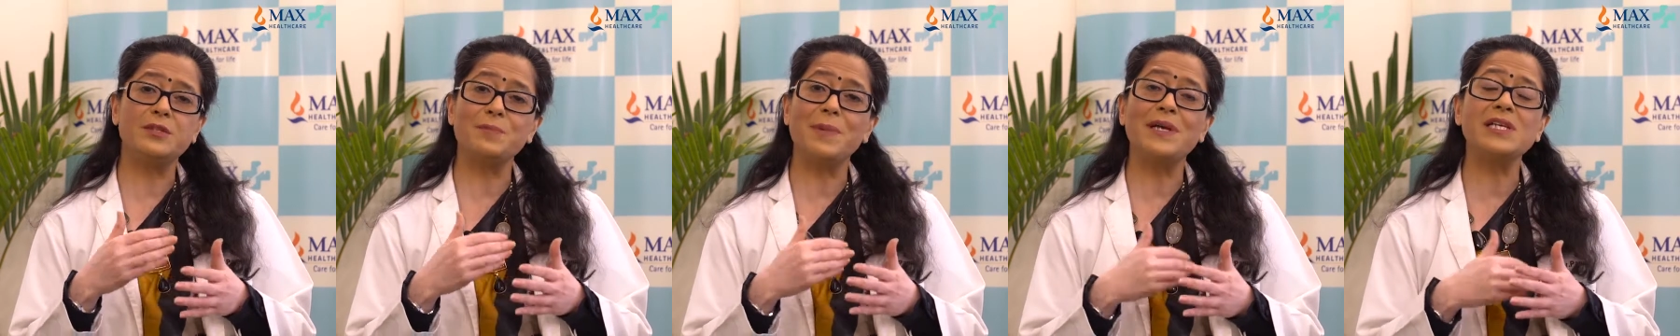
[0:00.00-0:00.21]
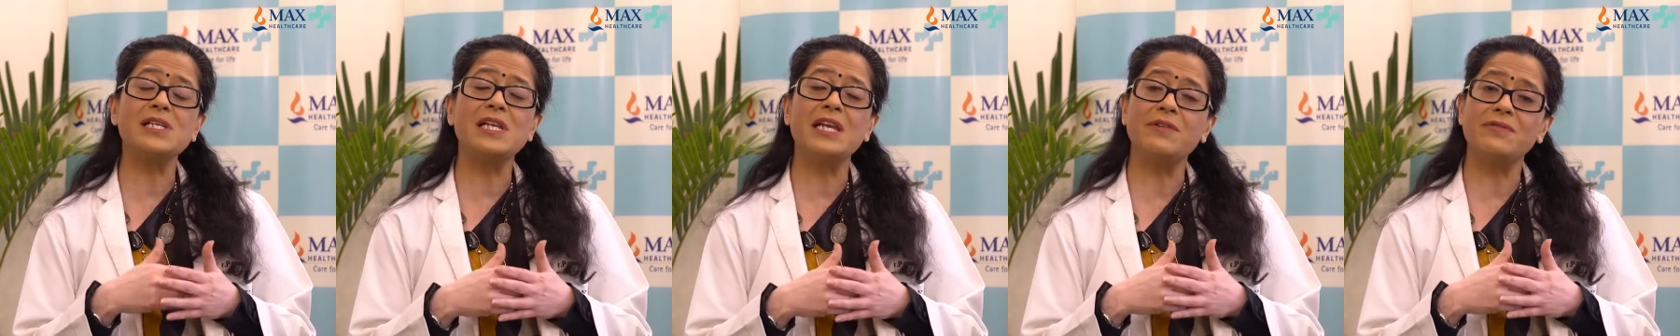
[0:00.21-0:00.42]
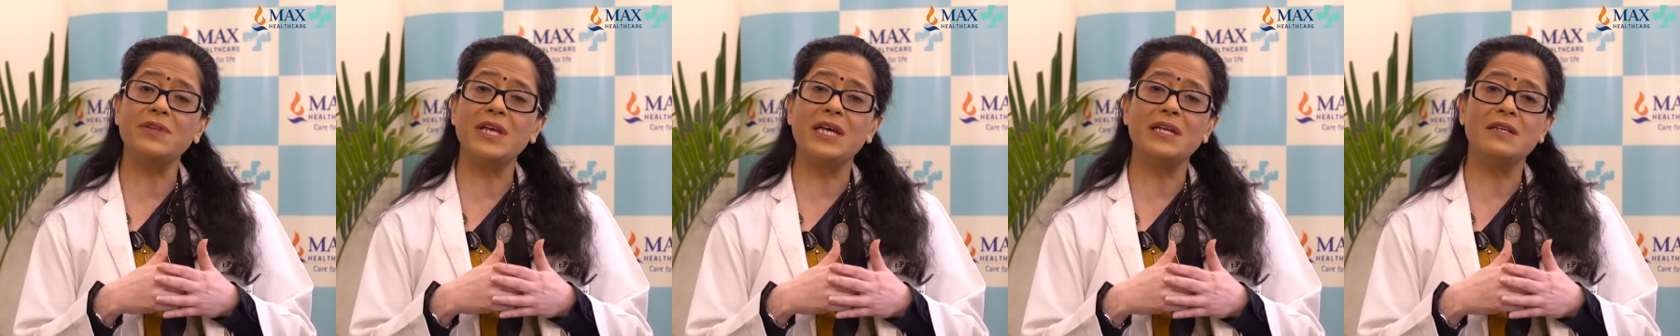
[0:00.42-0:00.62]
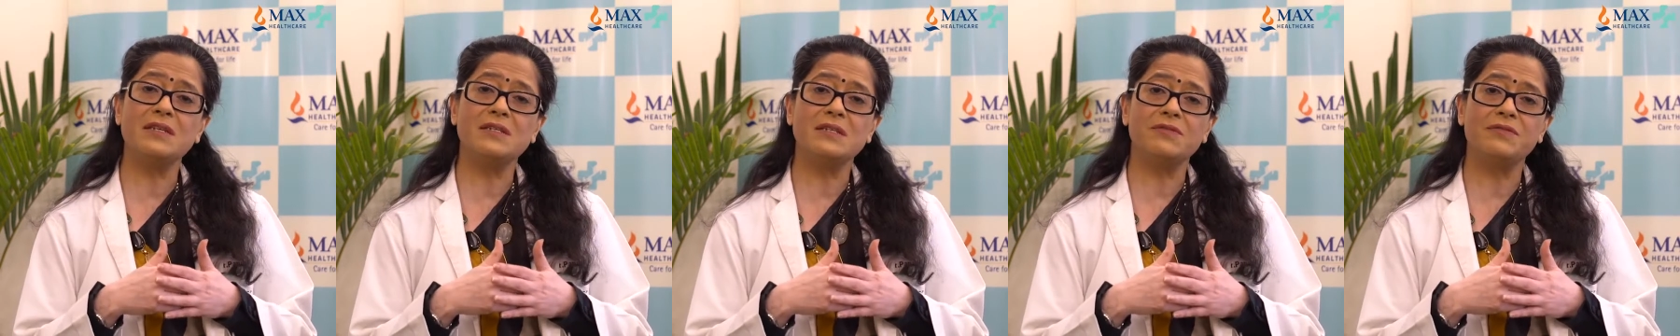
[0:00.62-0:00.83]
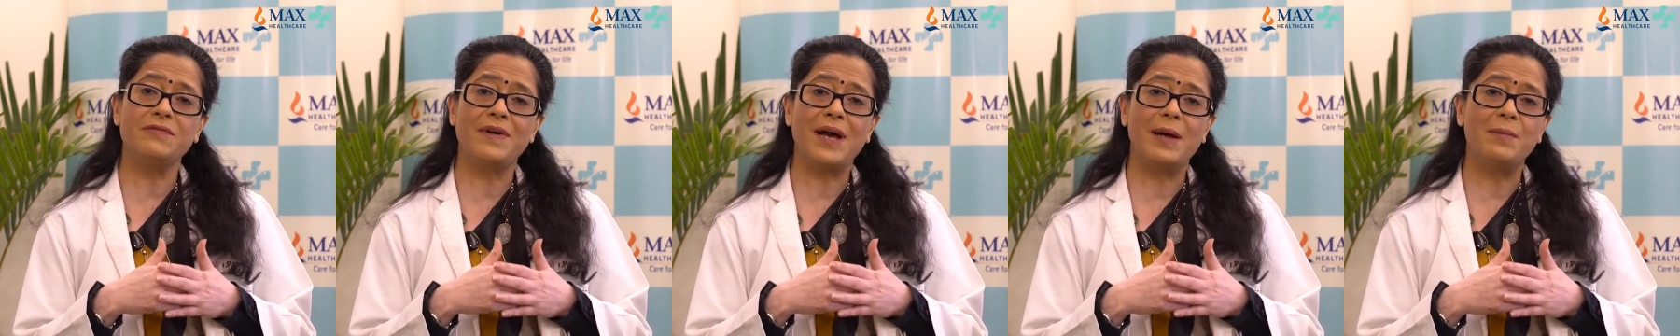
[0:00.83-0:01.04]
especially if there
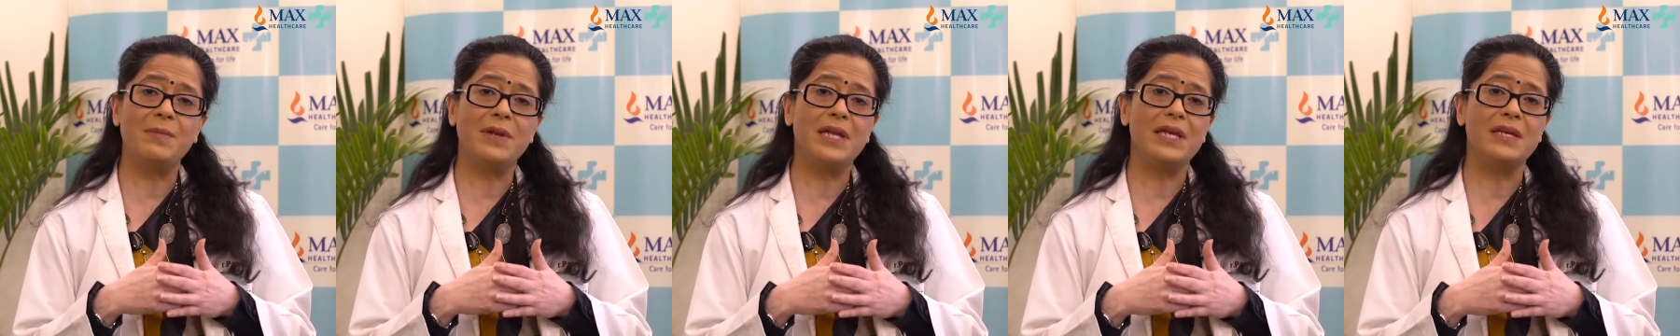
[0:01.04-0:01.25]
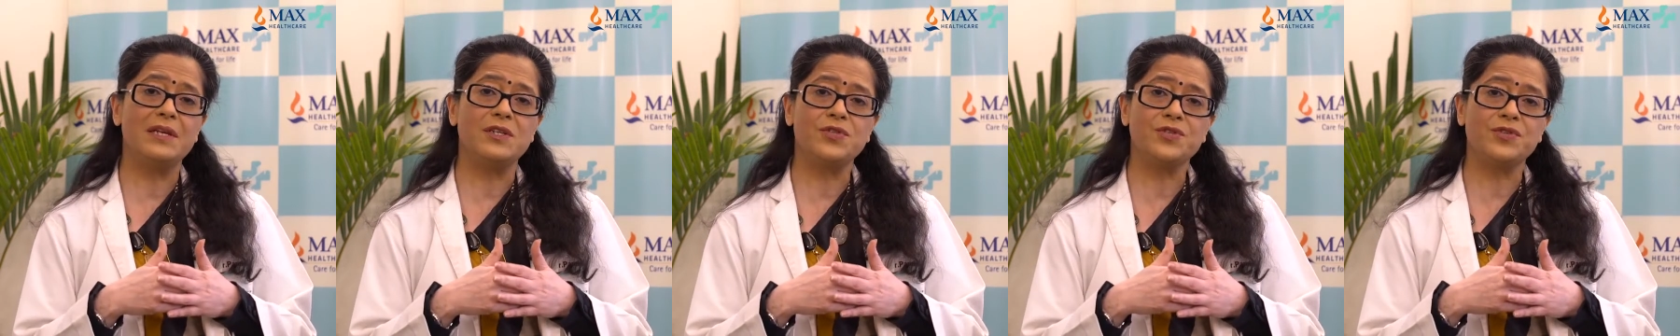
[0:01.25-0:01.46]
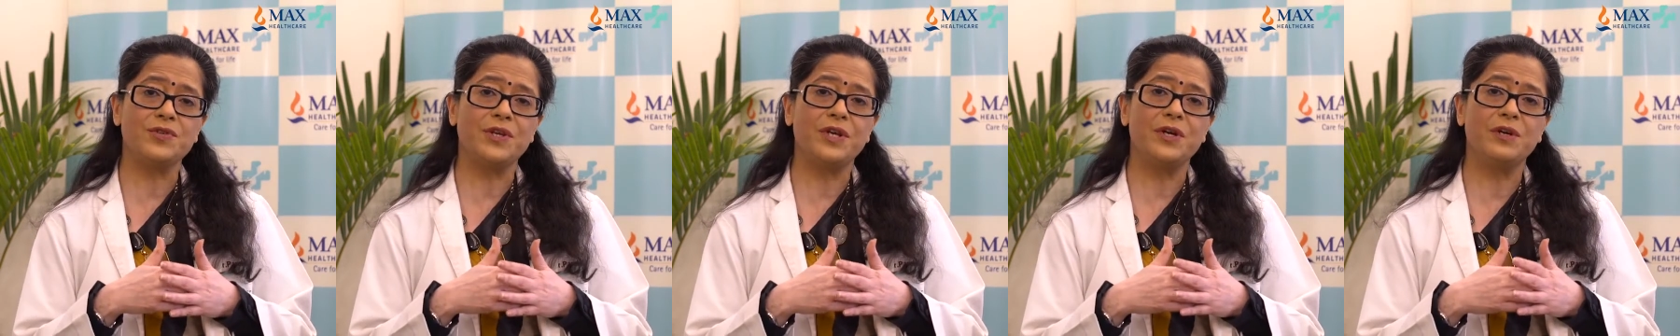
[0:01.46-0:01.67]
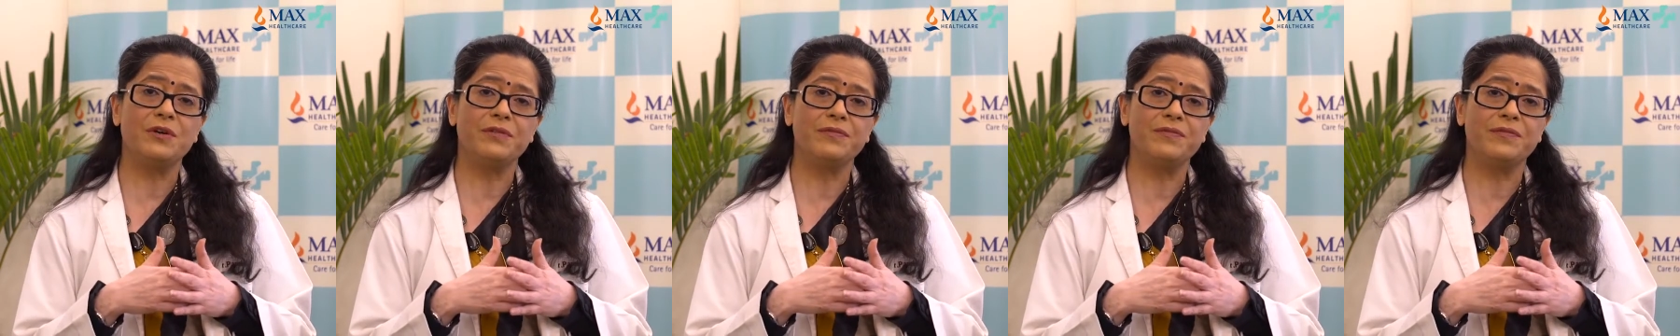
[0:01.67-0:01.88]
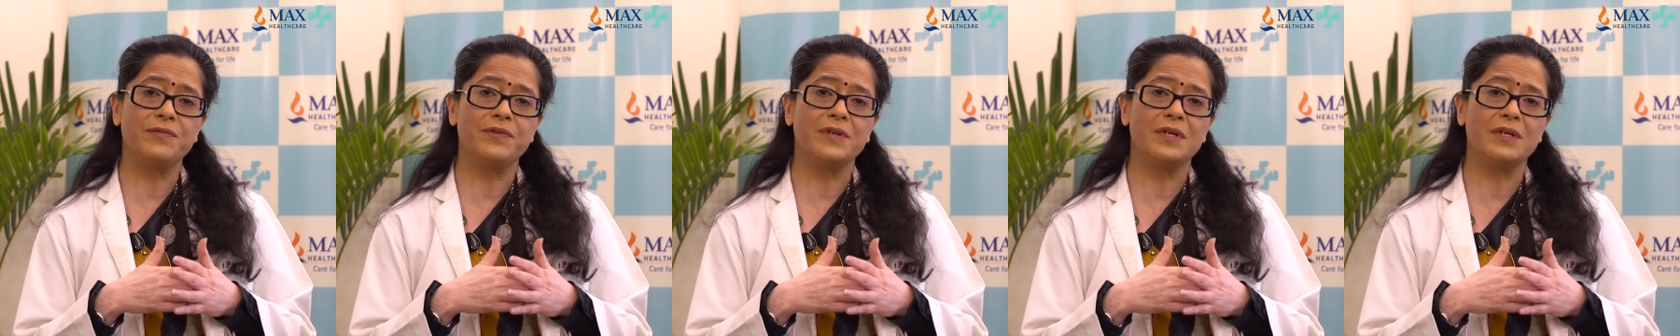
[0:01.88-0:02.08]
is a family history of